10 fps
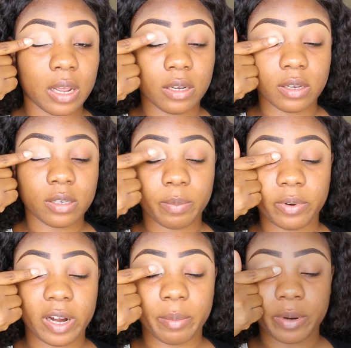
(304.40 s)
I use it as a
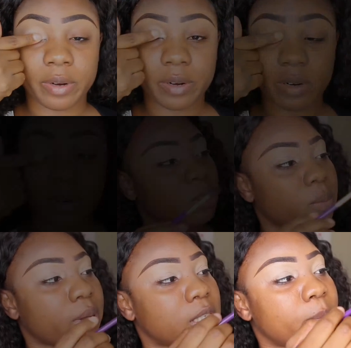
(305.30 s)
primer.
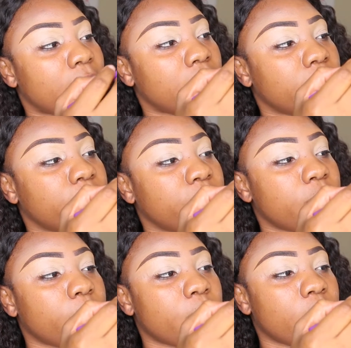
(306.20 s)
Customized palette
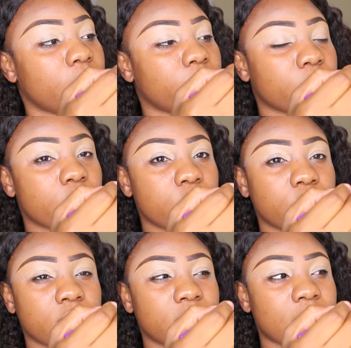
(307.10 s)
from
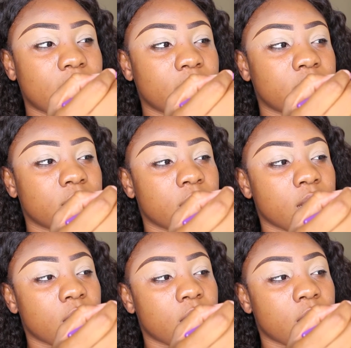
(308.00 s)
Coastal Scents,